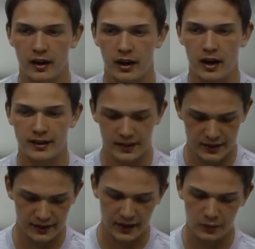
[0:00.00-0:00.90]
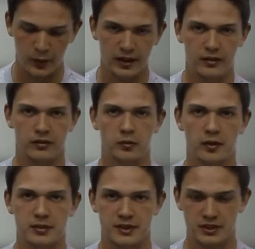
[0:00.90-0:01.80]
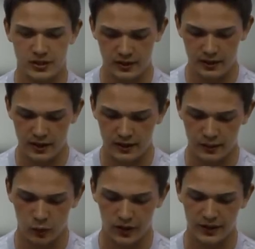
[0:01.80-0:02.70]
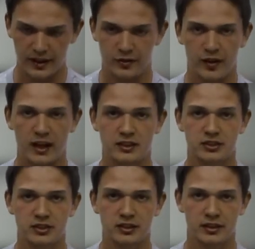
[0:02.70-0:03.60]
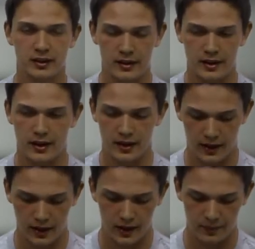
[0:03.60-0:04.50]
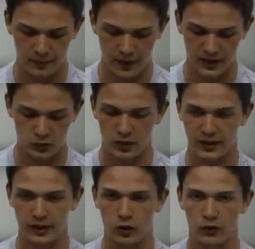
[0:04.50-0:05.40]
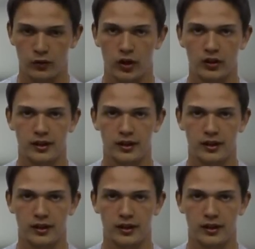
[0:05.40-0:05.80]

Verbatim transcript: I needed to gain weight for my position. I need, wanted to get faster and um, I just wanted to get overall